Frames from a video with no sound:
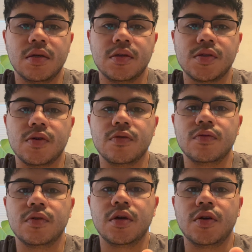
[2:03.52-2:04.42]
So
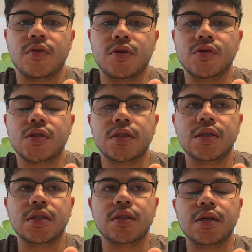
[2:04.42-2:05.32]

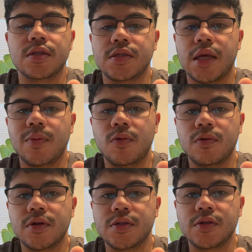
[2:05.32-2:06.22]
usually the unstable
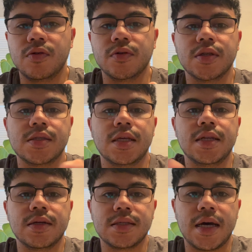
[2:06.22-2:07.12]
ones, we're going to send
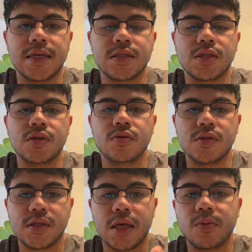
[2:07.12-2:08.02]
down to ICU. The
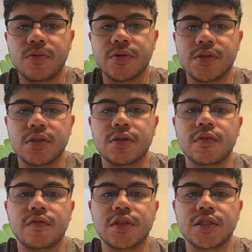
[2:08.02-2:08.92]
stable ones, they're good
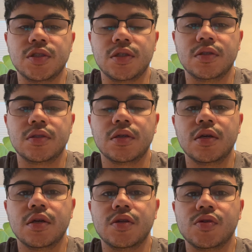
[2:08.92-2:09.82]
for discharge.
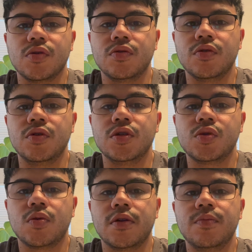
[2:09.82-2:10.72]
So you just
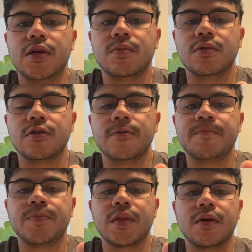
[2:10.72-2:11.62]
want to be able to
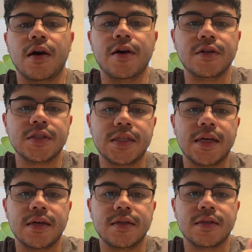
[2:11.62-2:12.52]

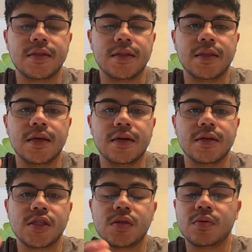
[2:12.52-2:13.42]
understand the
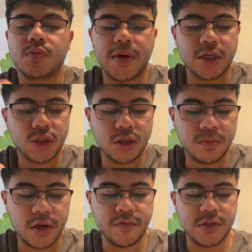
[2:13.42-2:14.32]
spectrum
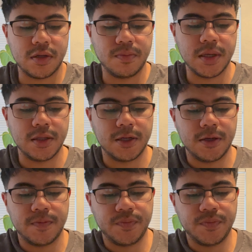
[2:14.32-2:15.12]
of stability.